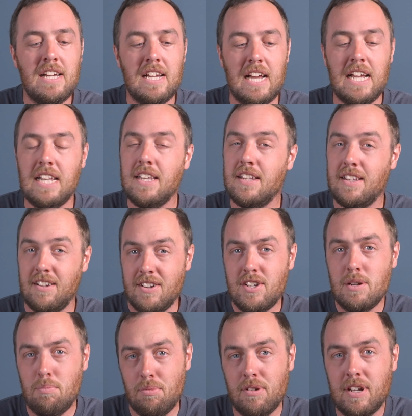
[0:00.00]
and they're
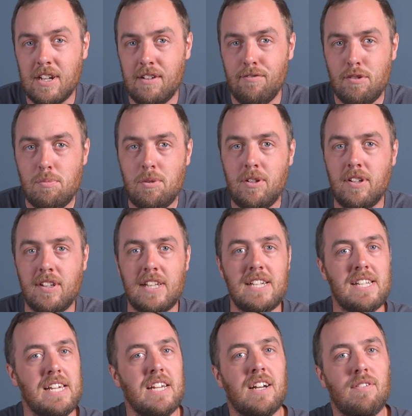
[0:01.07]
actually pretty comfortable. They
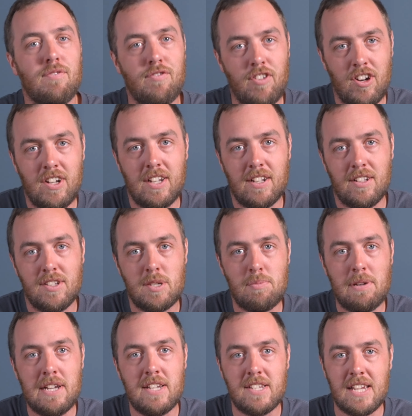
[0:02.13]
take up very little
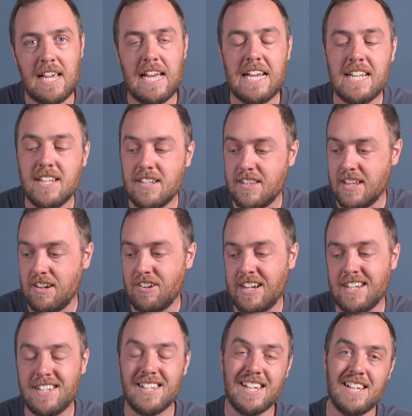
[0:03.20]
space and they're
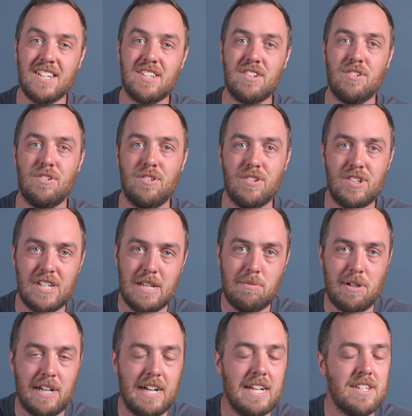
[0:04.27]
at desk or
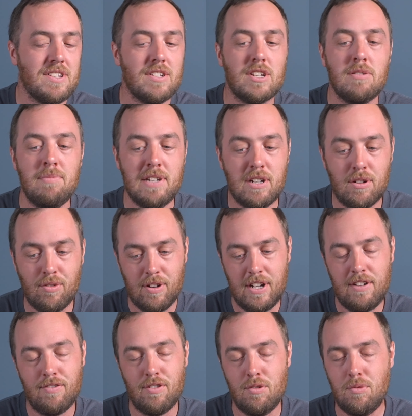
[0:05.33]
table height, so it's gonna be
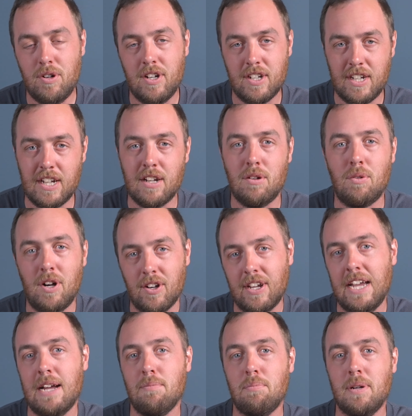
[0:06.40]
great for working while
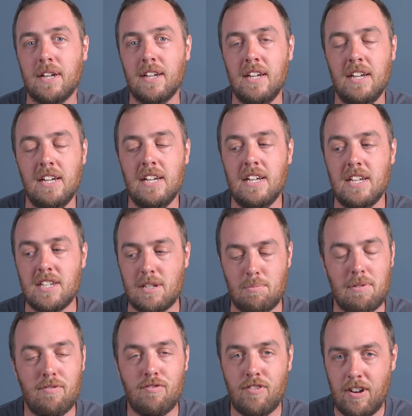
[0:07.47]
camping. So I've
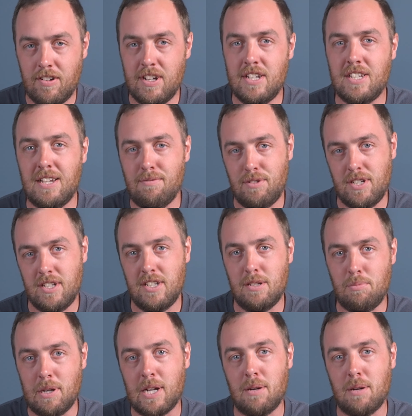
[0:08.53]
been very tempted to pick